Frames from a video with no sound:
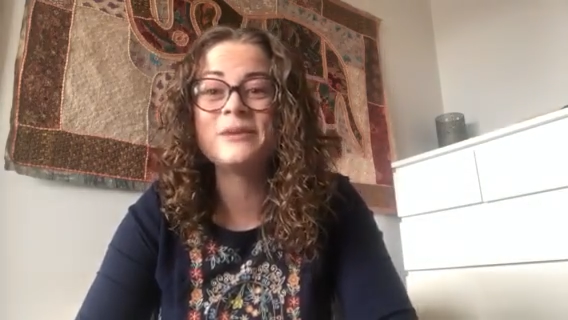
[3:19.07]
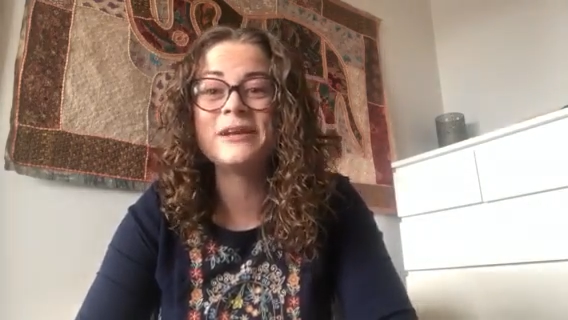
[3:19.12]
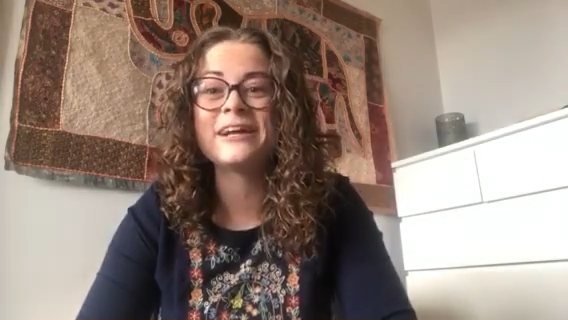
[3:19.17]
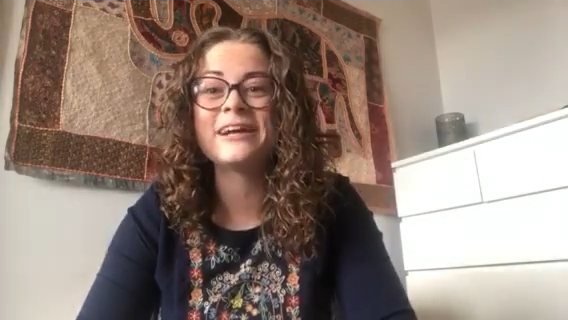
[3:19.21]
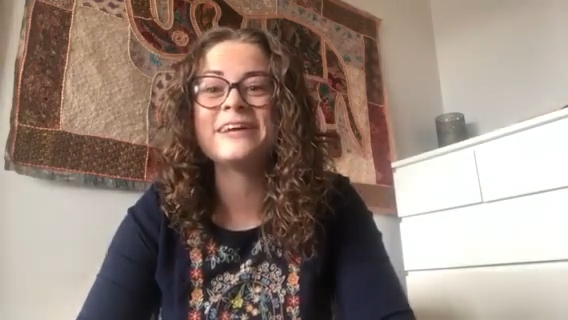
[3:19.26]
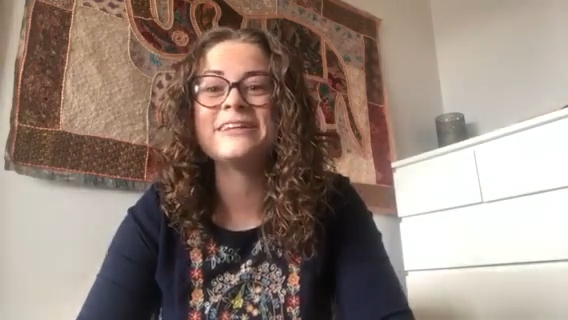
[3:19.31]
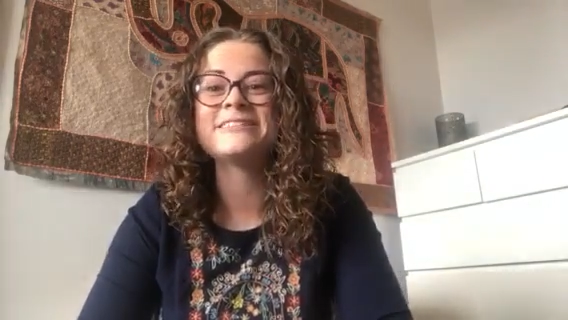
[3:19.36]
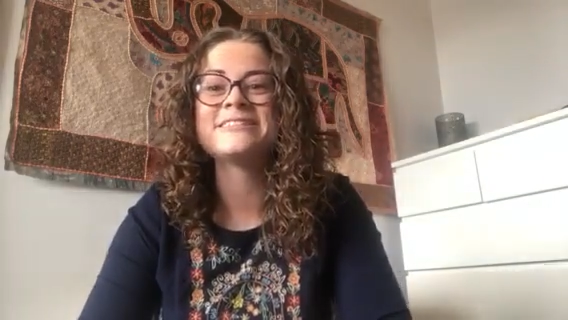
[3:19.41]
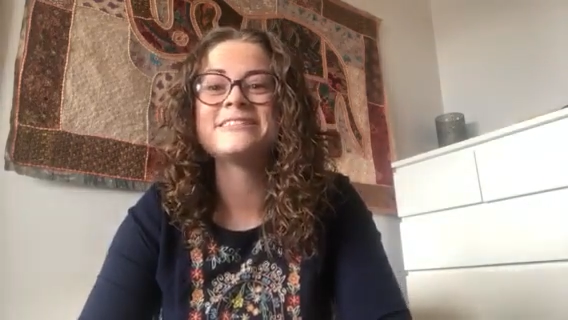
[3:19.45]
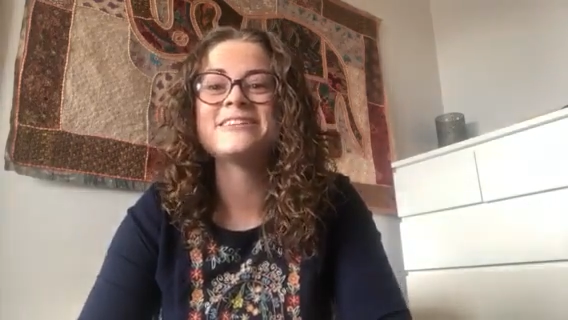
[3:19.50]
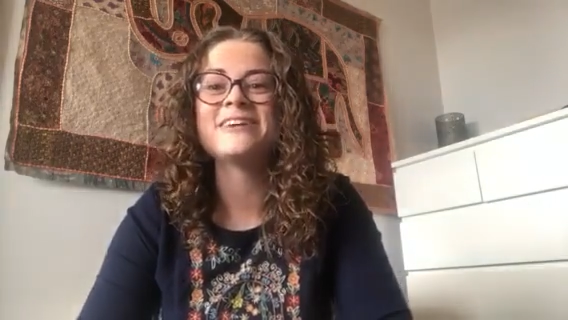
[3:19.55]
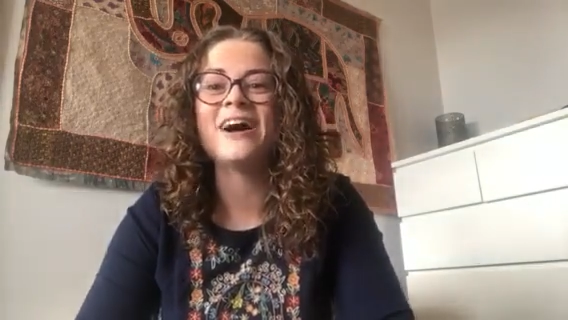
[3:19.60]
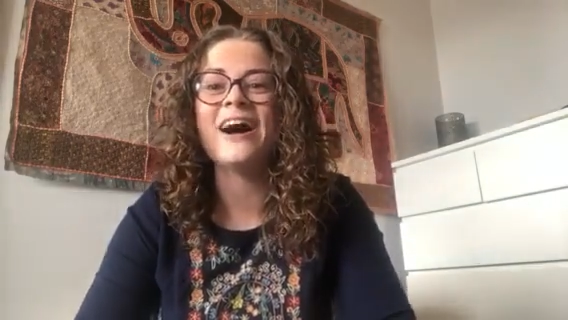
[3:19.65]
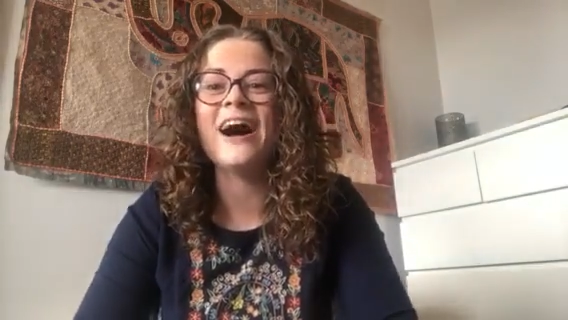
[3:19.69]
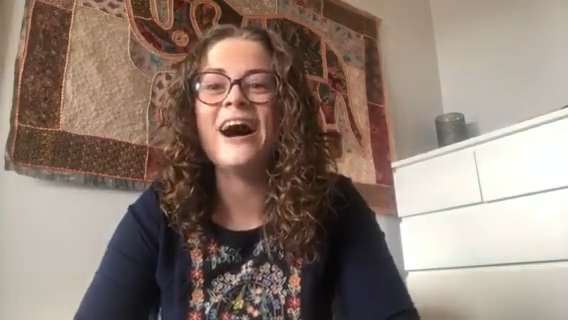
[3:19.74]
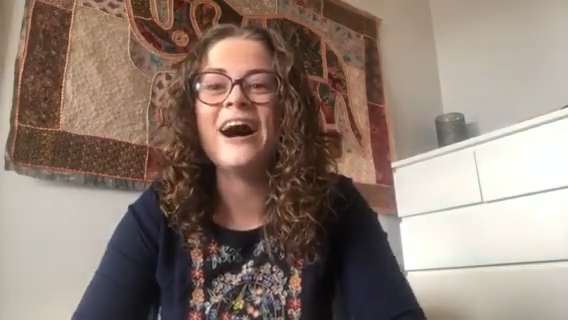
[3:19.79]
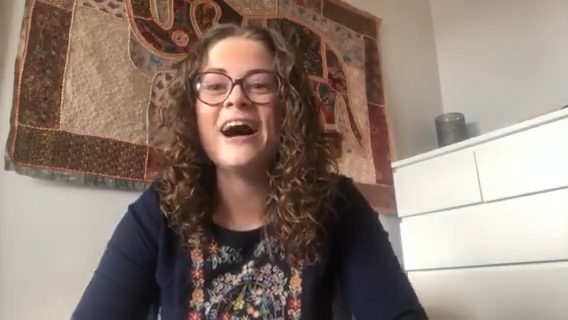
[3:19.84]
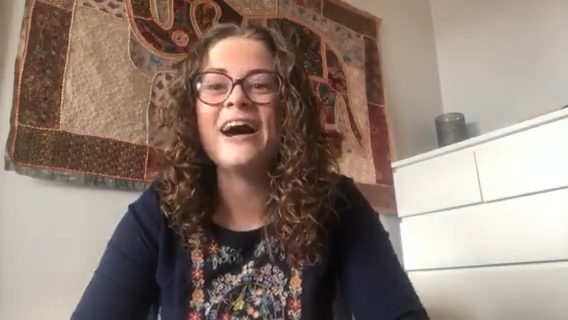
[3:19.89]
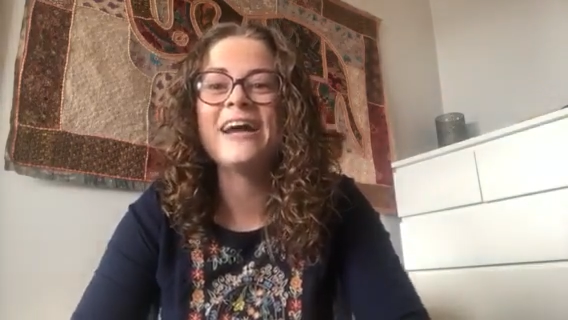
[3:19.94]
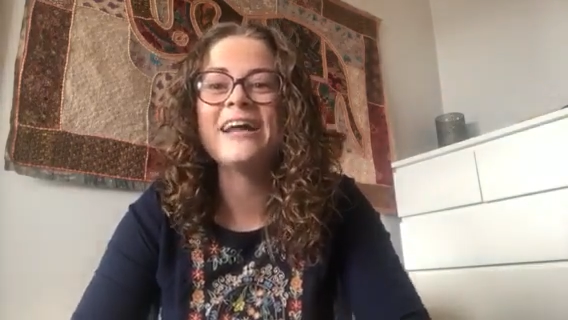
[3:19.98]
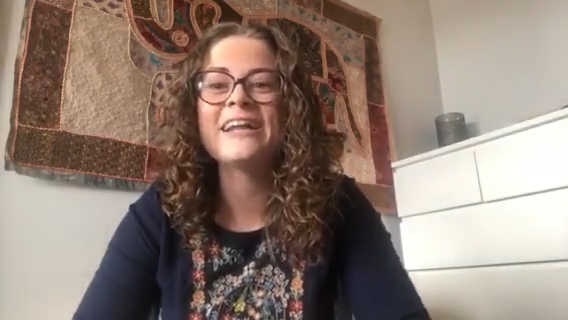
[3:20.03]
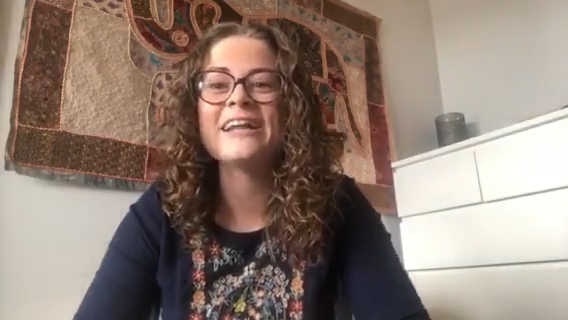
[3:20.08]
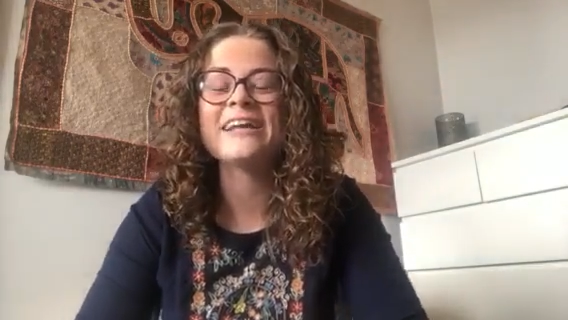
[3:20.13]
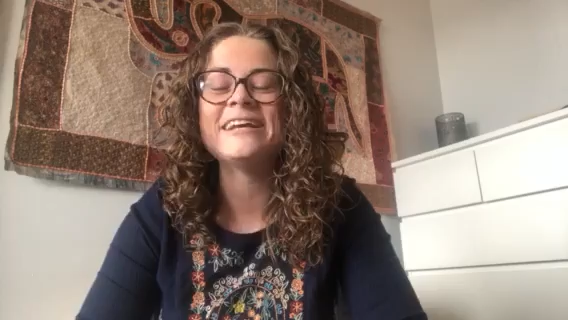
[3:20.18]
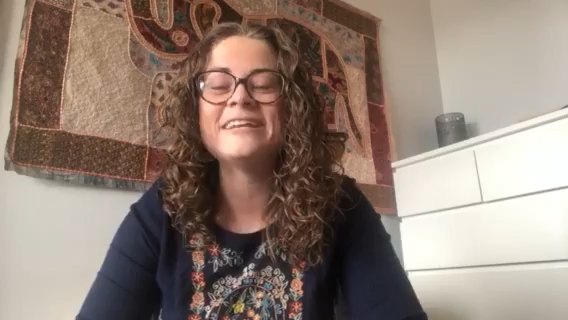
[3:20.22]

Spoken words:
because God